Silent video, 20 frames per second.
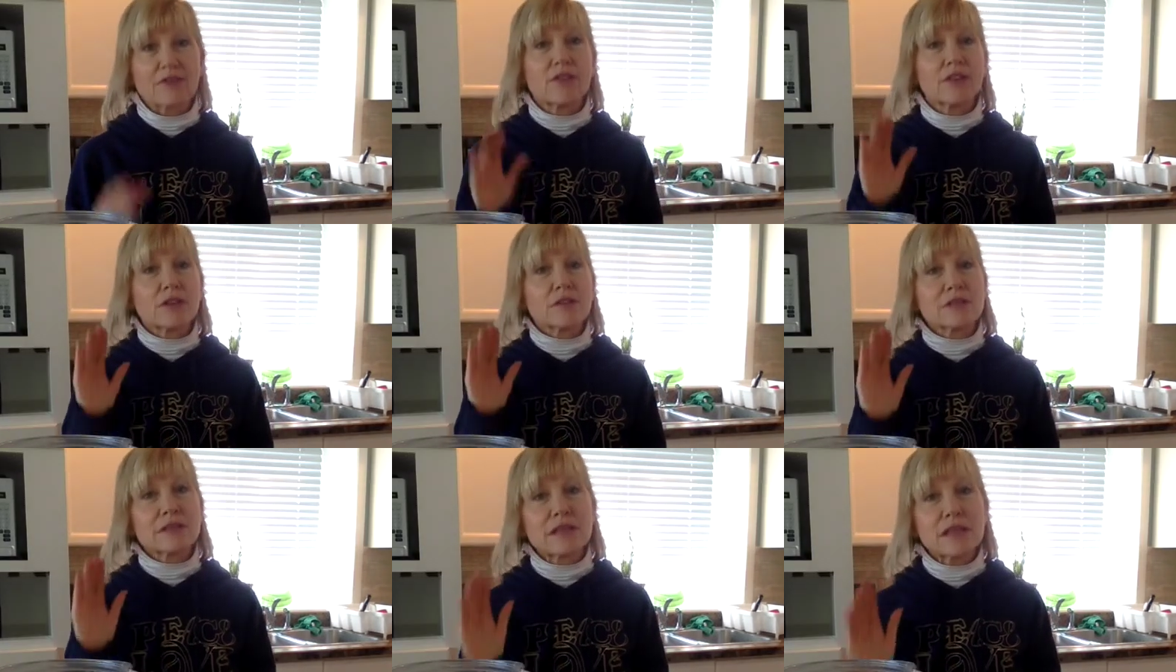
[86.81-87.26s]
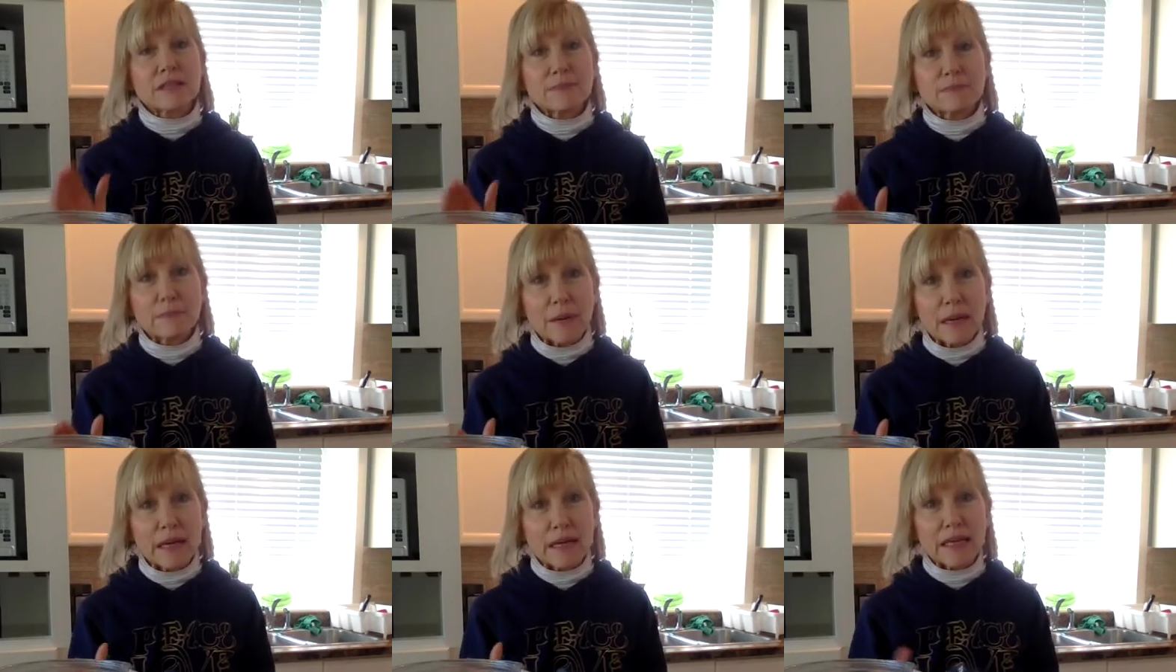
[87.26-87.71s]
Even though it
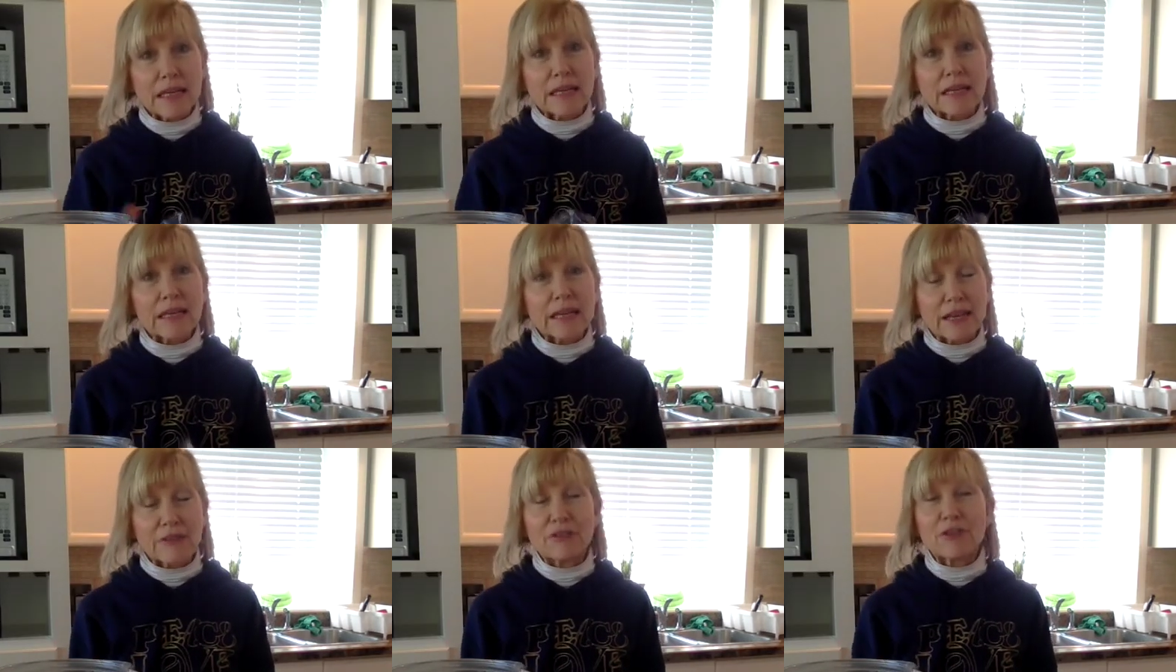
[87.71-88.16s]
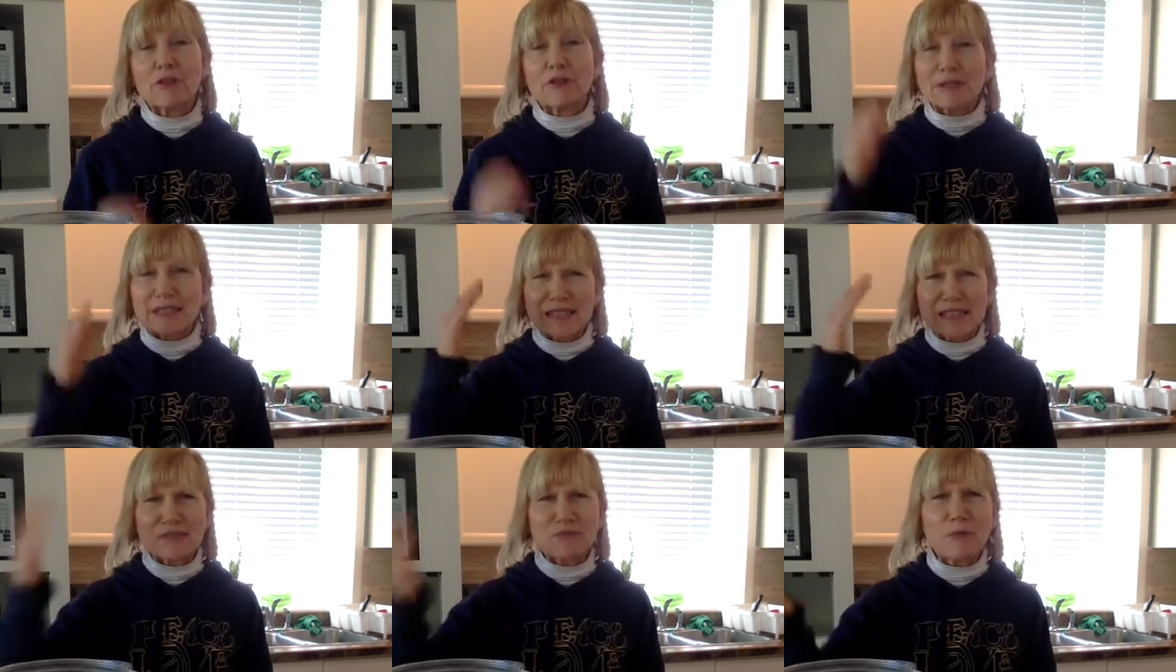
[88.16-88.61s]

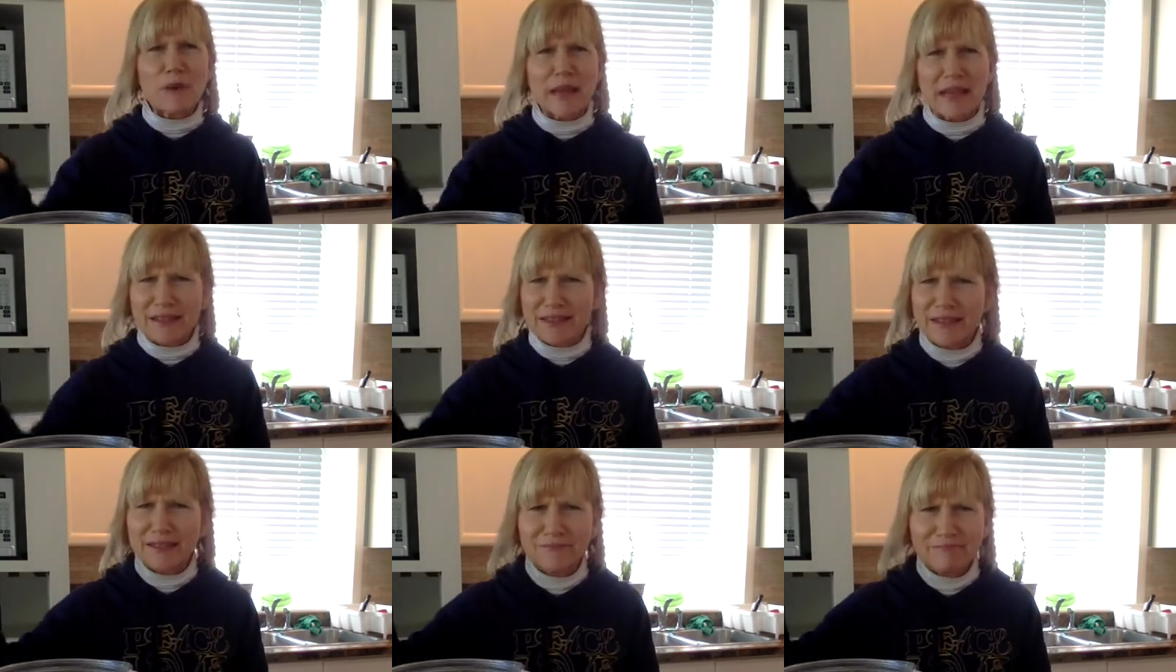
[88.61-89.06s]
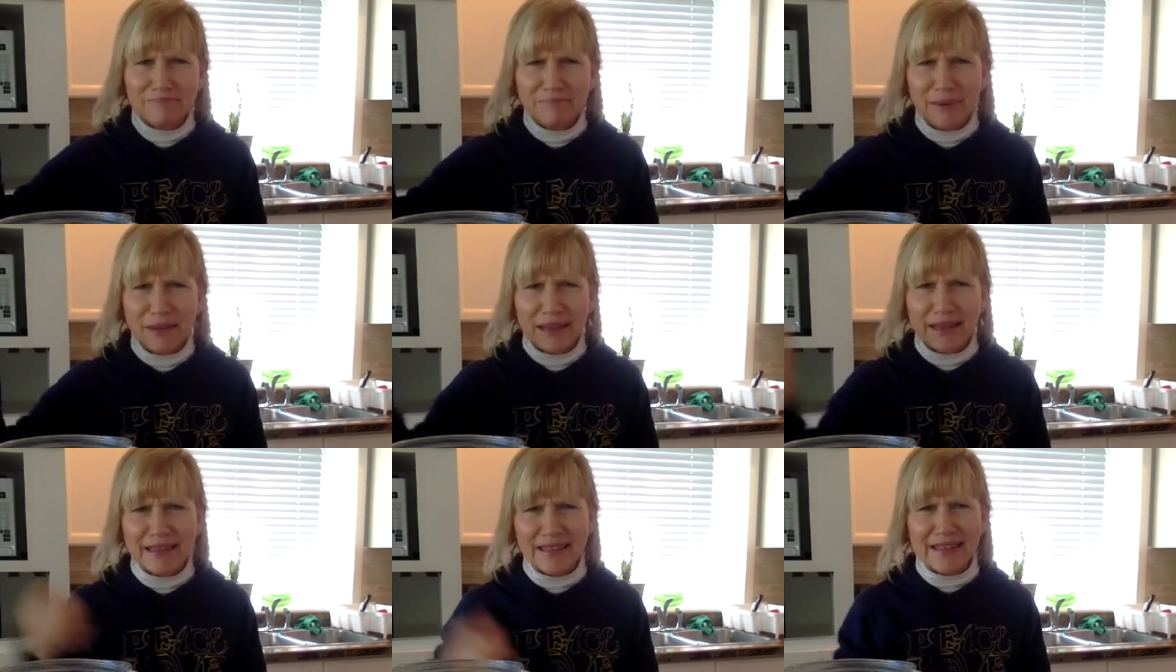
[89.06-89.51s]
says wheat,
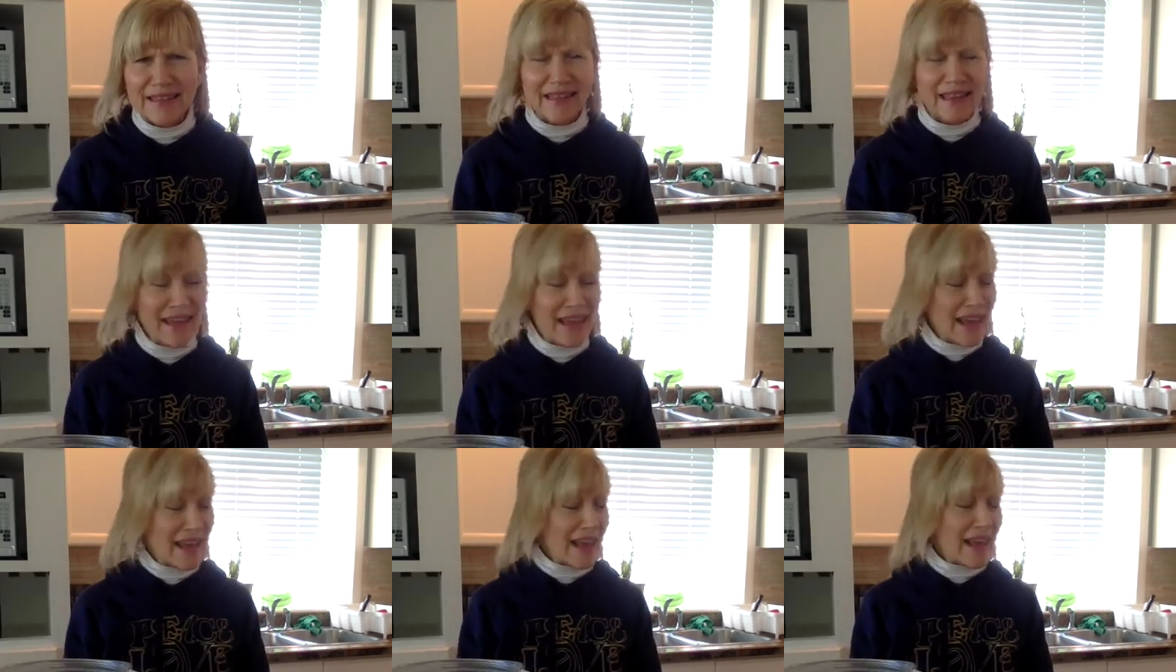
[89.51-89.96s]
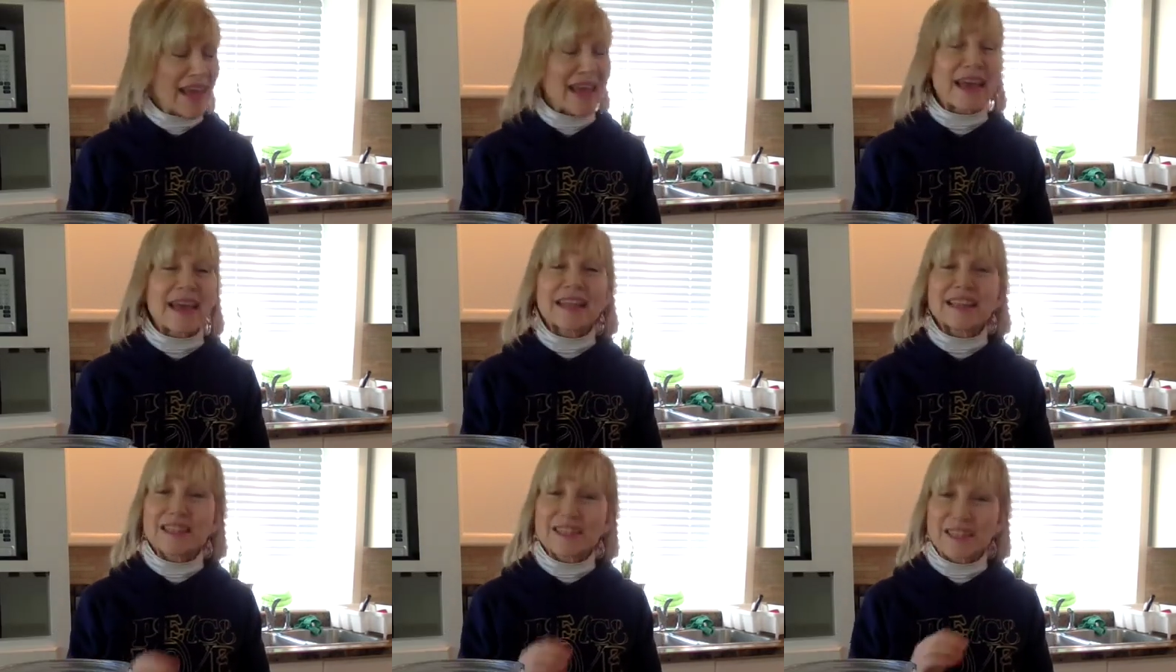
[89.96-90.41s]

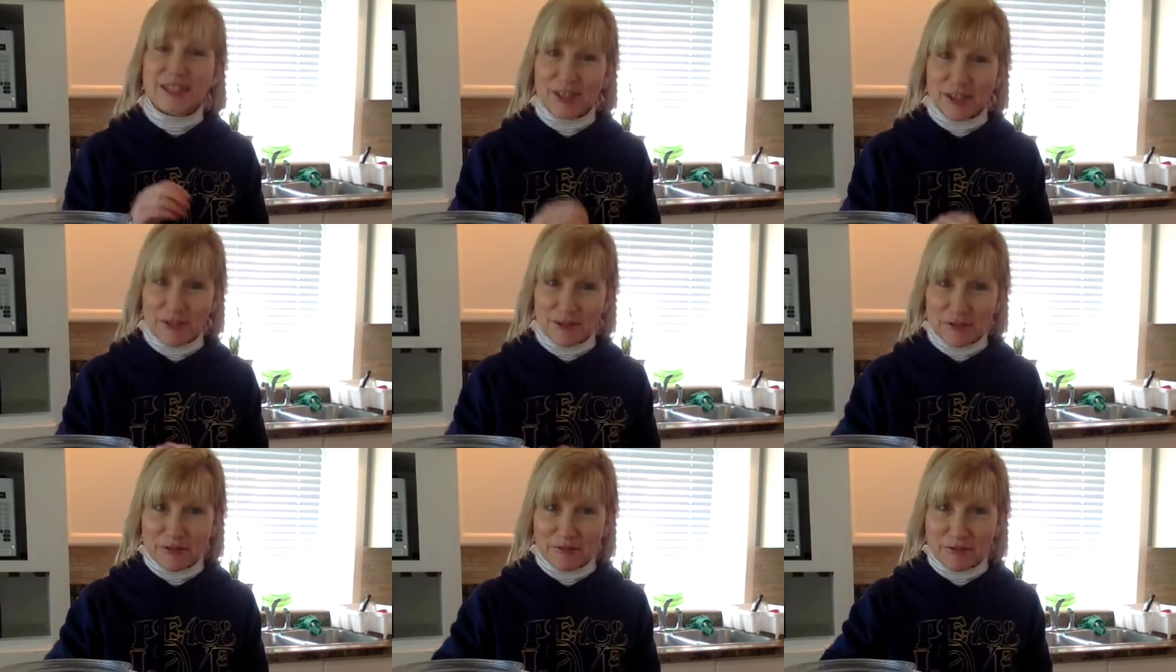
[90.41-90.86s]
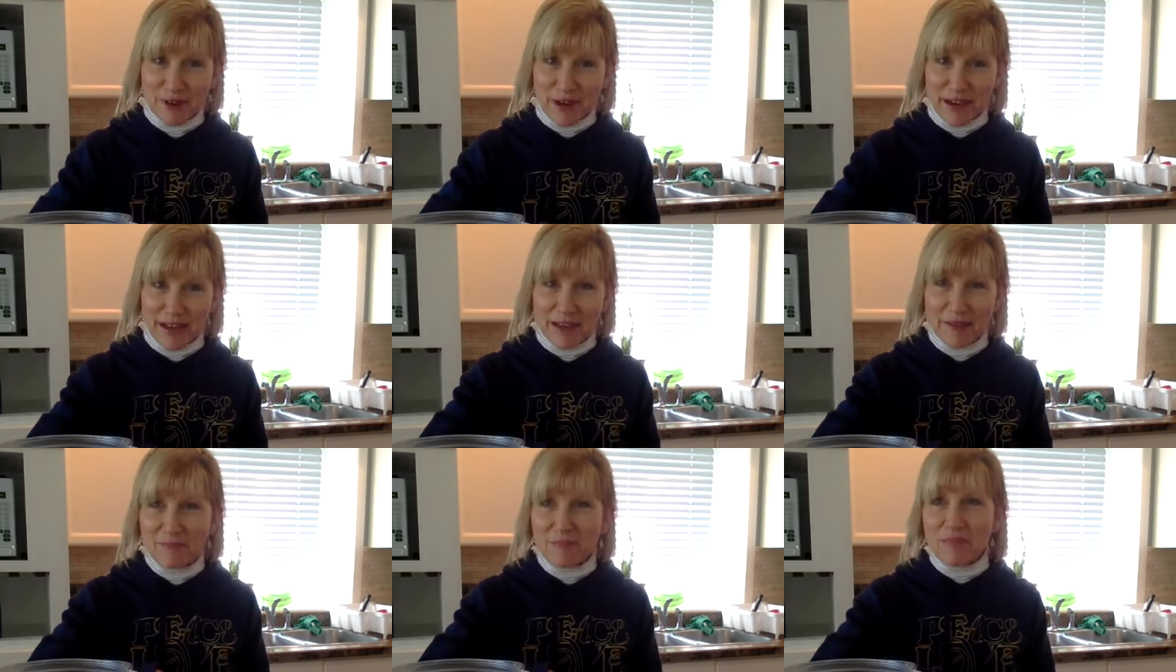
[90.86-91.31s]
it's
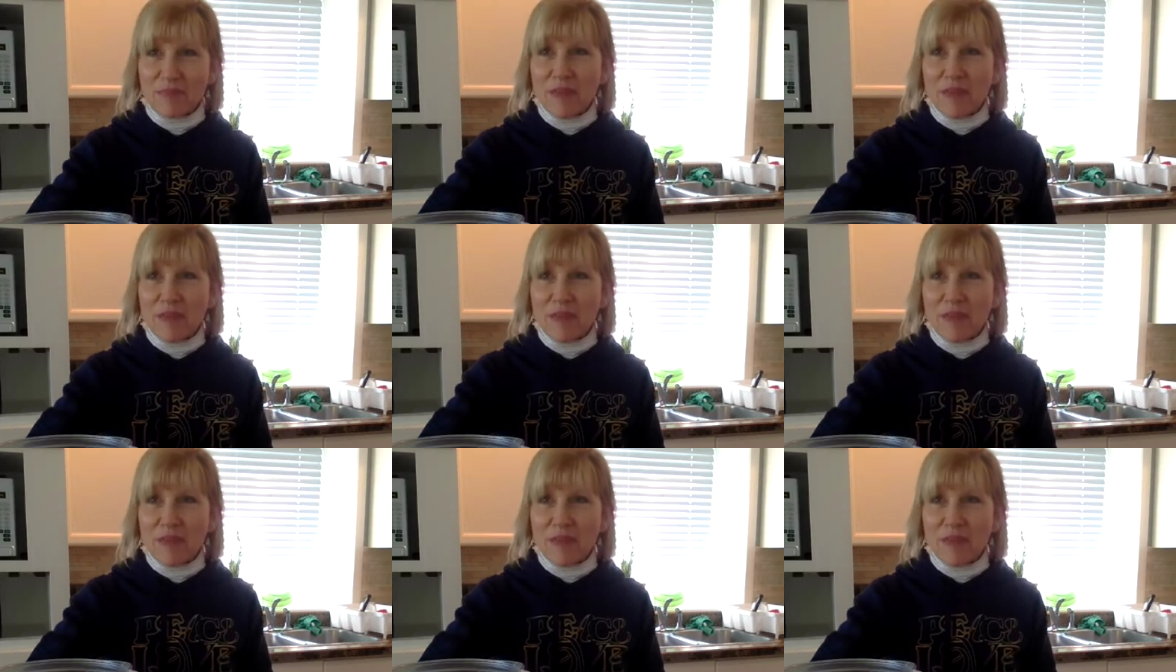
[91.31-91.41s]
gluten-free.